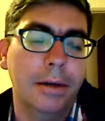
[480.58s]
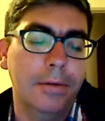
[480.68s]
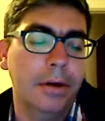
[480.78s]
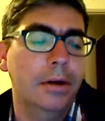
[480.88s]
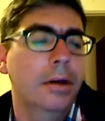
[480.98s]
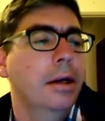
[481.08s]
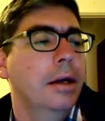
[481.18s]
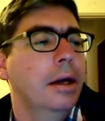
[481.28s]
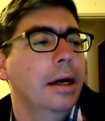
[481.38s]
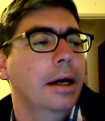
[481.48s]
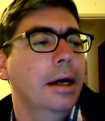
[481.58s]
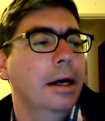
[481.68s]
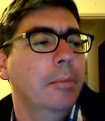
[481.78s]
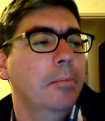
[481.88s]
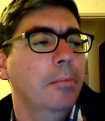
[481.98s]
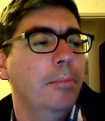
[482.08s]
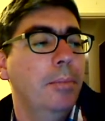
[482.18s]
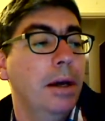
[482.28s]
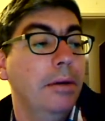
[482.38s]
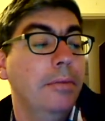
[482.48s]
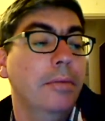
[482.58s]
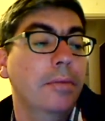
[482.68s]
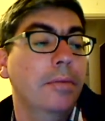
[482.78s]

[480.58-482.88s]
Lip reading: or whatever. But